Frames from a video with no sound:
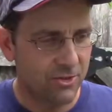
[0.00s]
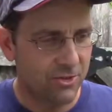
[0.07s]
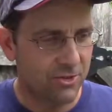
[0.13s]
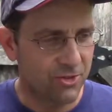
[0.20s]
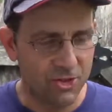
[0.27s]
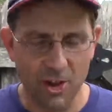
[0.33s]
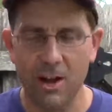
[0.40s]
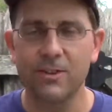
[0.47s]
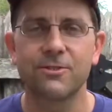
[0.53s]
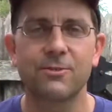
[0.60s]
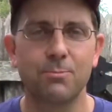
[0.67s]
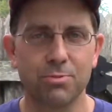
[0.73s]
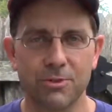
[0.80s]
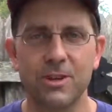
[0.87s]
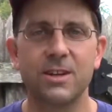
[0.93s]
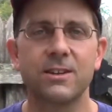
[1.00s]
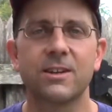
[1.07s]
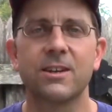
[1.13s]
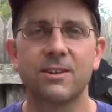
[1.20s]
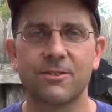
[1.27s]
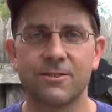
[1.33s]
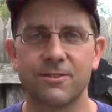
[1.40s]
just
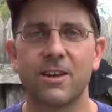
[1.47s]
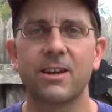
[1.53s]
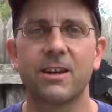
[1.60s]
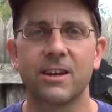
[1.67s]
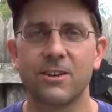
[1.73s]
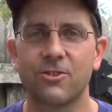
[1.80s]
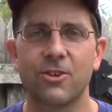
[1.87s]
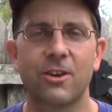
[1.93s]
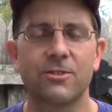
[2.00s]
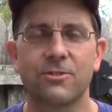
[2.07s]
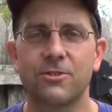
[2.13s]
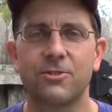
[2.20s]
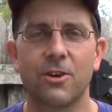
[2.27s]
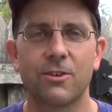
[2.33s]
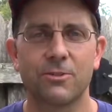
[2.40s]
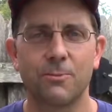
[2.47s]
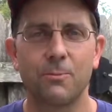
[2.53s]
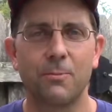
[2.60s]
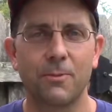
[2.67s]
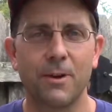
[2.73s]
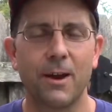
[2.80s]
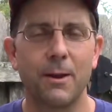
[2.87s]
breathing and sitting, just
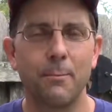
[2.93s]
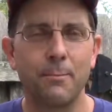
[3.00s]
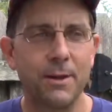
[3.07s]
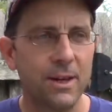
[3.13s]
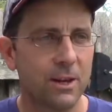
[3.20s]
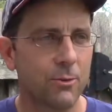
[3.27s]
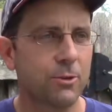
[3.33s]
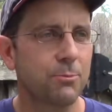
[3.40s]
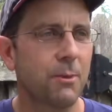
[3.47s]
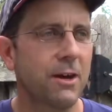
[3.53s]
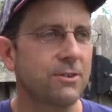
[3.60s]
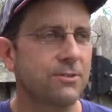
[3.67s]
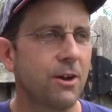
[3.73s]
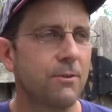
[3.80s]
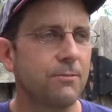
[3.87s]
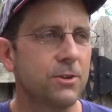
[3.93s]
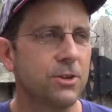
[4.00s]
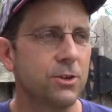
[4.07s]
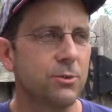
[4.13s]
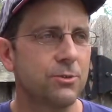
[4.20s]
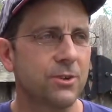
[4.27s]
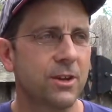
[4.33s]
kind of being with myself and
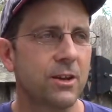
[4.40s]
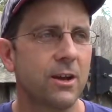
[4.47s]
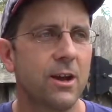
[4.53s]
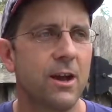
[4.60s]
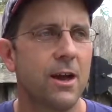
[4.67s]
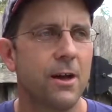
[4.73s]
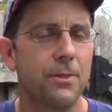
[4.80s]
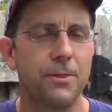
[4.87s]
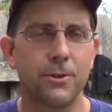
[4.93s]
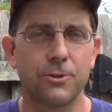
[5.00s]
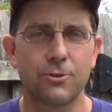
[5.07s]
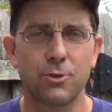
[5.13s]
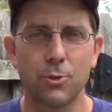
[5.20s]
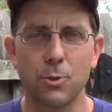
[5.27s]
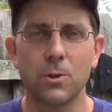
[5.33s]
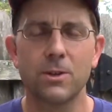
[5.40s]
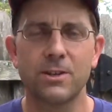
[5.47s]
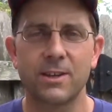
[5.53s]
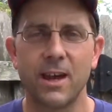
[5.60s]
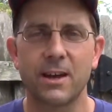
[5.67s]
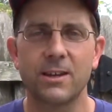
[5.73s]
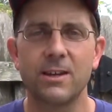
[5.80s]
using the tool and
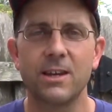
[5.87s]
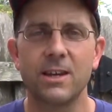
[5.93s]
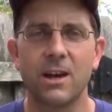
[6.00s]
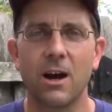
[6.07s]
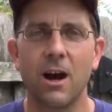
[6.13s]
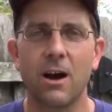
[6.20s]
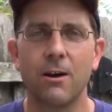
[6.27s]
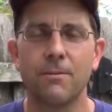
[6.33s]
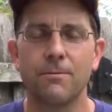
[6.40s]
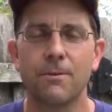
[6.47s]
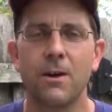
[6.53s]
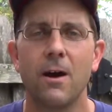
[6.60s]
technique of